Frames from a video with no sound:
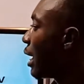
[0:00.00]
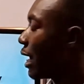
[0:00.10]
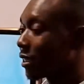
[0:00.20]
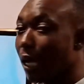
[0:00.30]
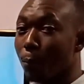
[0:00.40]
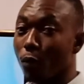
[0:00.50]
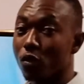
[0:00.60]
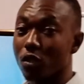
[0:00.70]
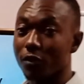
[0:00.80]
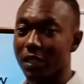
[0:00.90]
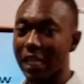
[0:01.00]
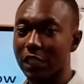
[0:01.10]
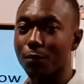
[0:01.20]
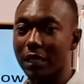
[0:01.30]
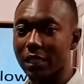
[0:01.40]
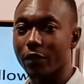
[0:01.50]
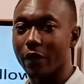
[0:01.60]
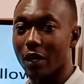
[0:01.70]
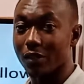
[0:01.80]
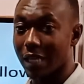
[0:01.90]
Examples of such
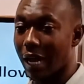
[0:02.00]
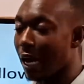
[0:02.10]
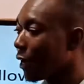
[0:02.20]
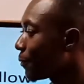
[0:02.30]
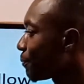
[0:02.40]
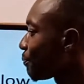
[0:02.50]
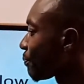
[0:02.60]
materials are